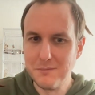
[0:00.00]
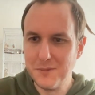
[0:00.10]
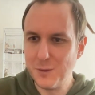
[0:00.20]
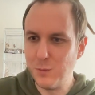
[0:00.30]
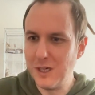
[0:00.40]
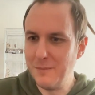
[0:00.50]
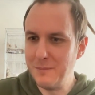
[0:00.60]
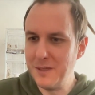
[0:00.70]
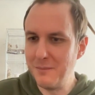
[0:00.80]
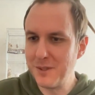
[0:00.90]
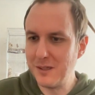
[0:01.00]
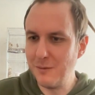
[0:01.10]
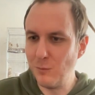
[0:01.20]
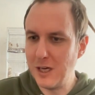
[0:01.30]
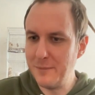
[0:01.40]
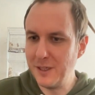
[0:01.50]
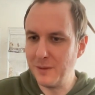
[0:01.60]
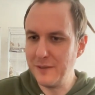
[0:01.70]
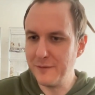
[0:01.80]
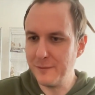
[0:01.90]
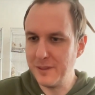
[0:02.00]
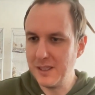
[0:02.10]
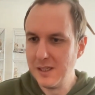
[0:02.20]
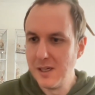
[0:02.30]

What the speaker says: Just wipe. I'm just like wiping away from me.